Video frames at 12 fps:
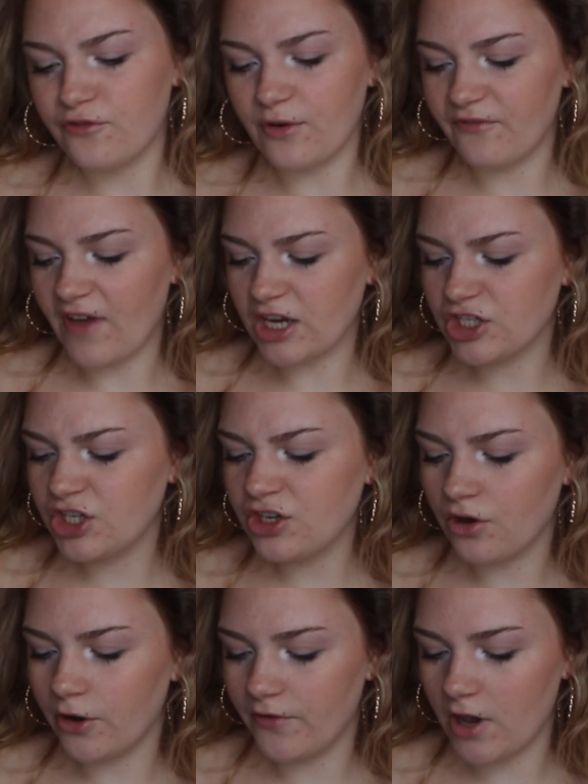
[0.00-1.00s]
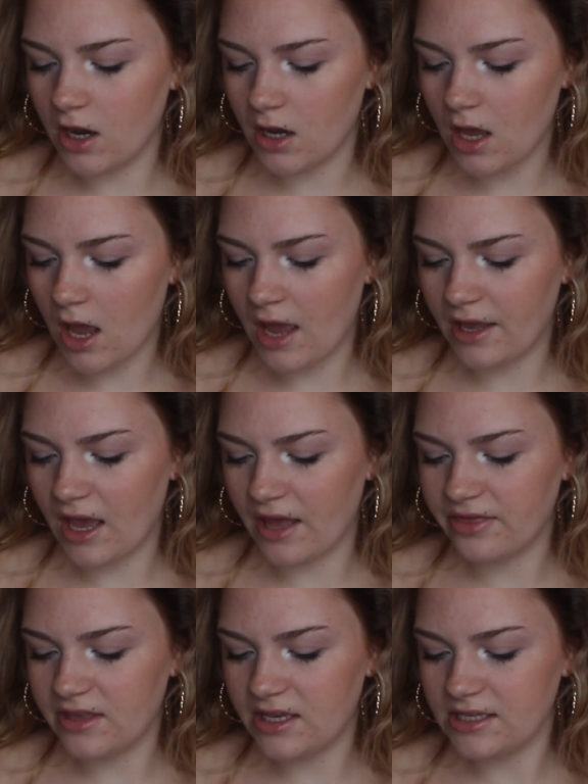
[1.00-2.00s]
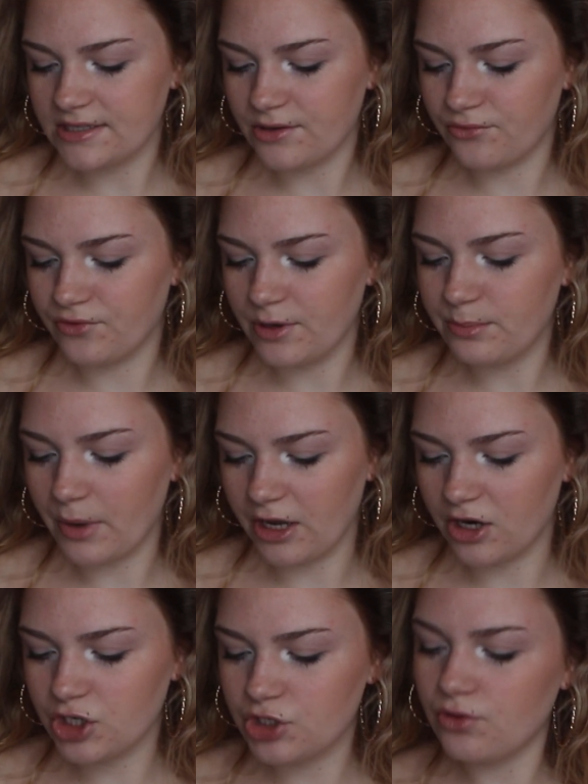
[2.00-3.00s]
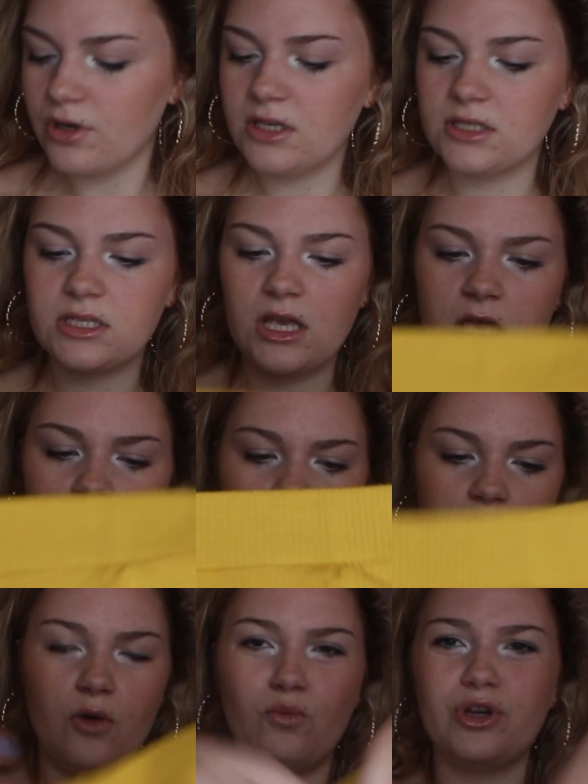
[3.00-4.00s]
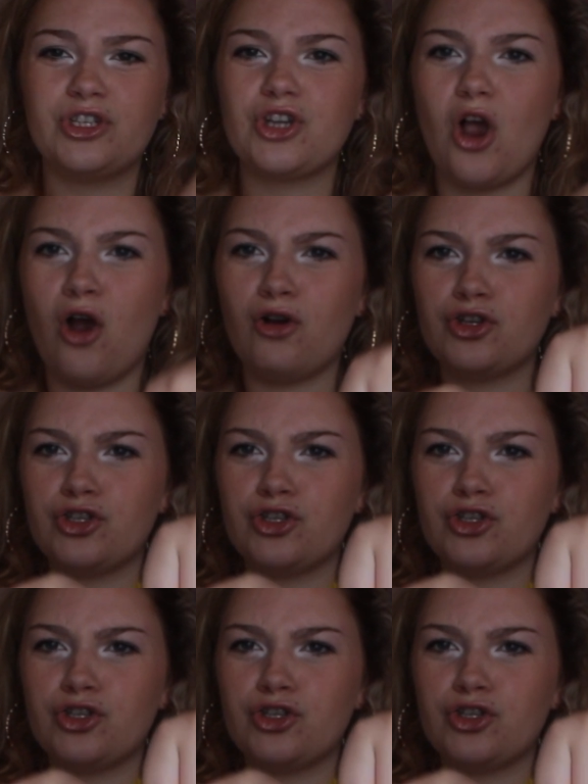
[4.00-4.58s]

From Fashion Nova, I got these rib biker shorts, which are